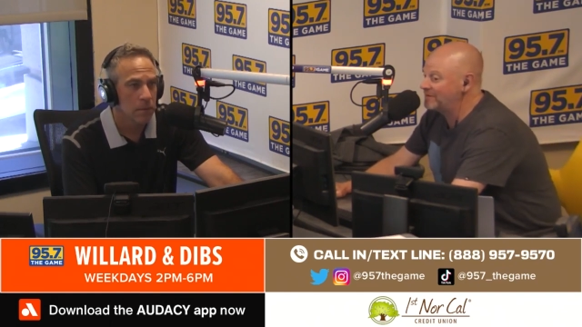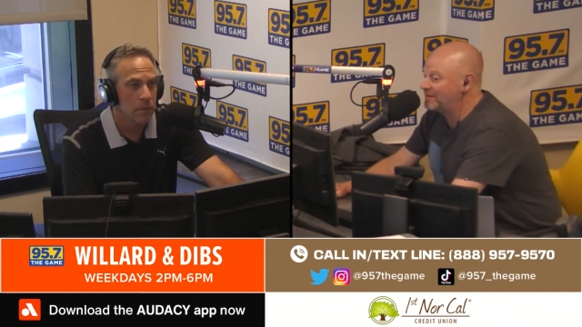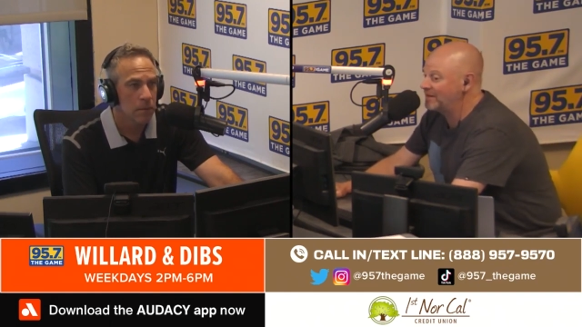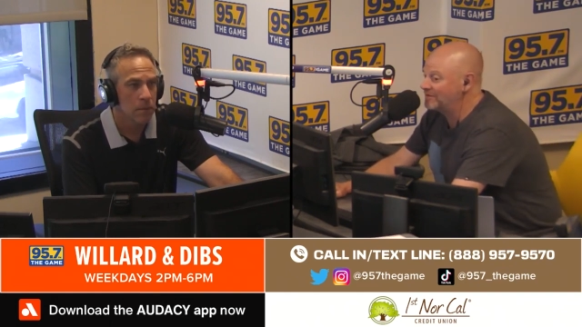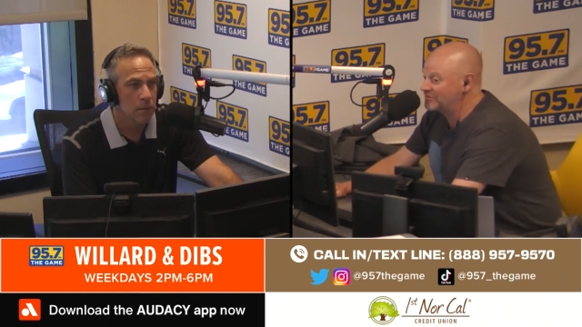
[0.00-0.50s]
Speaker 1: uh,
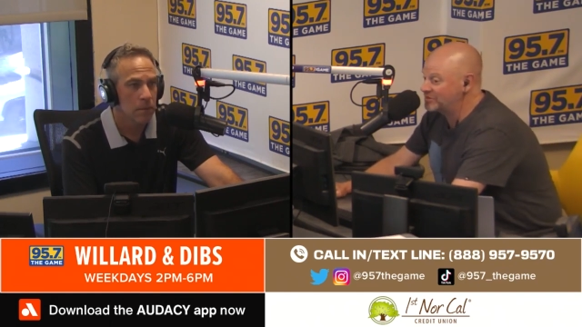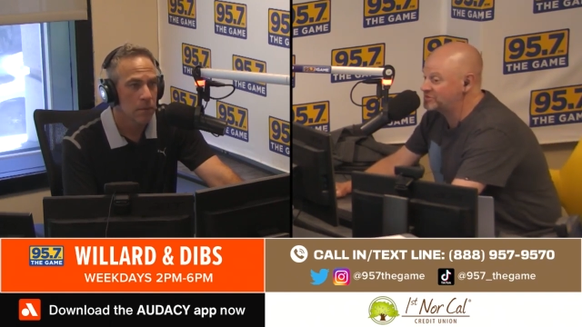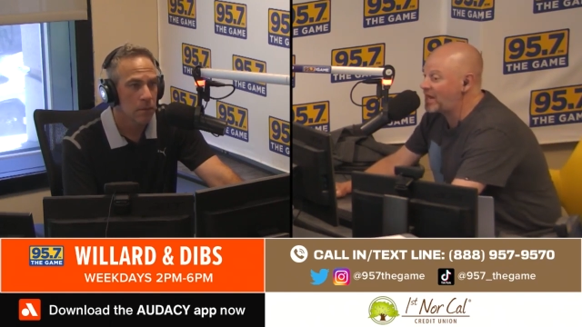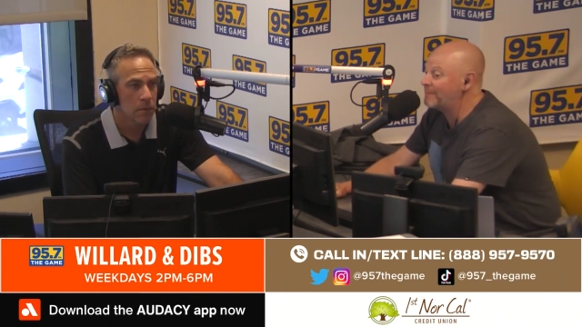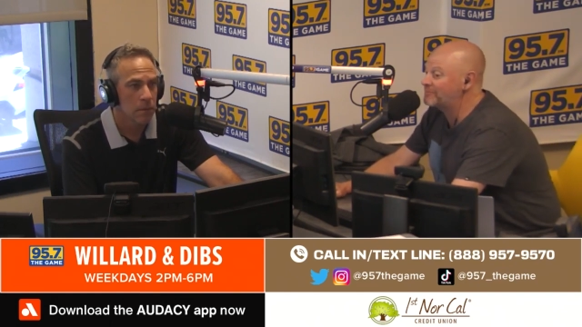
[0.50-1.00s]
the
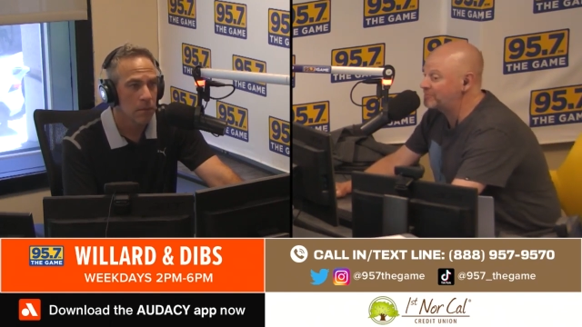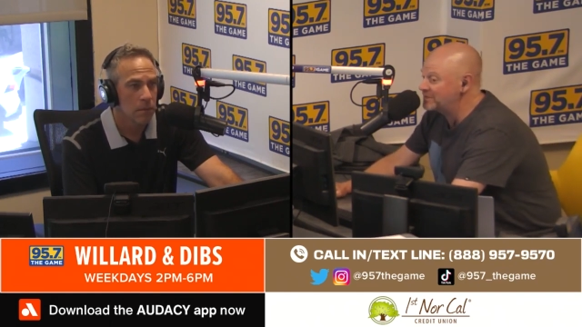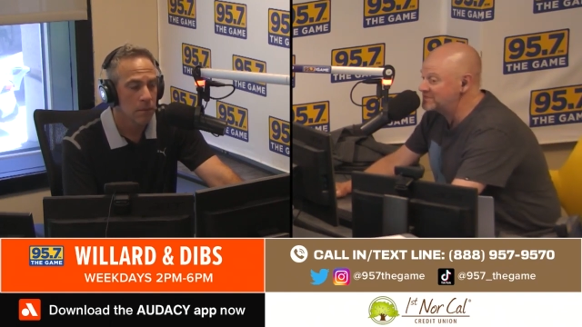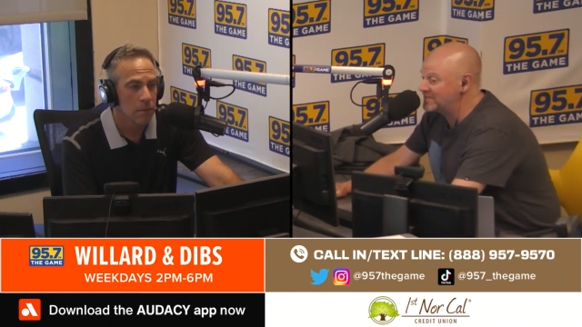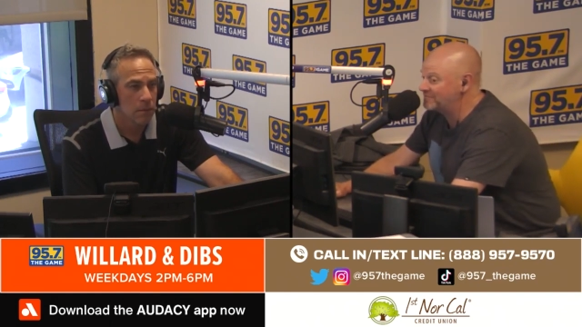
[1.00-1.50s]
top three
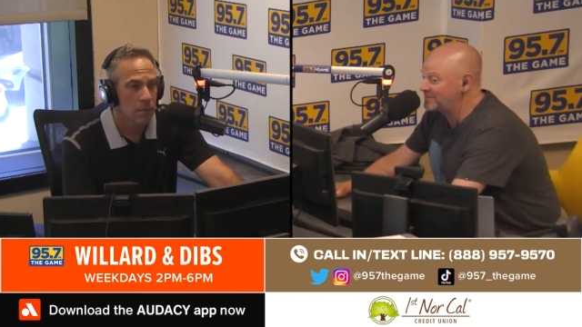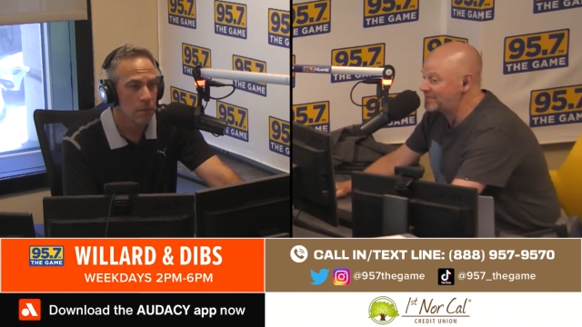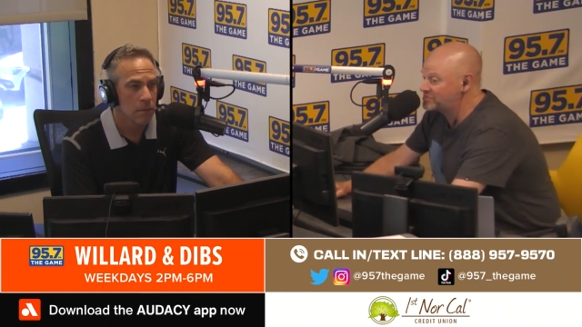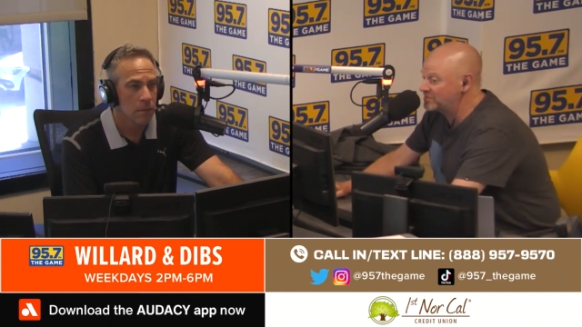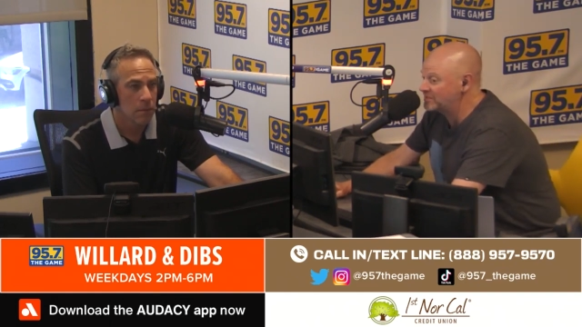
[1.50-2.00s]
teams,
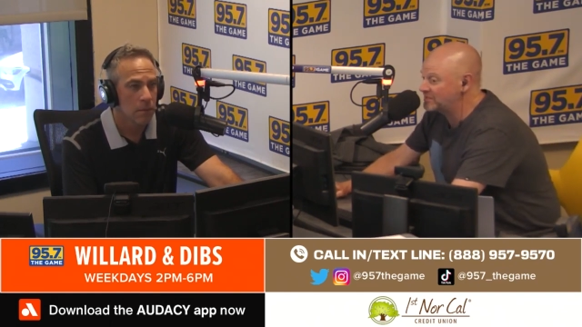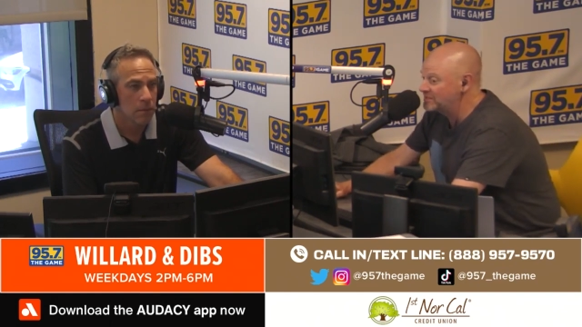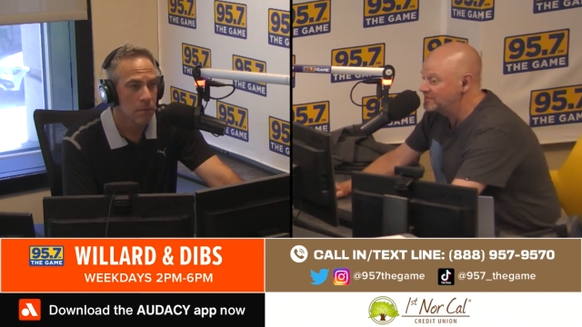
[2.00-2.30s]
actually,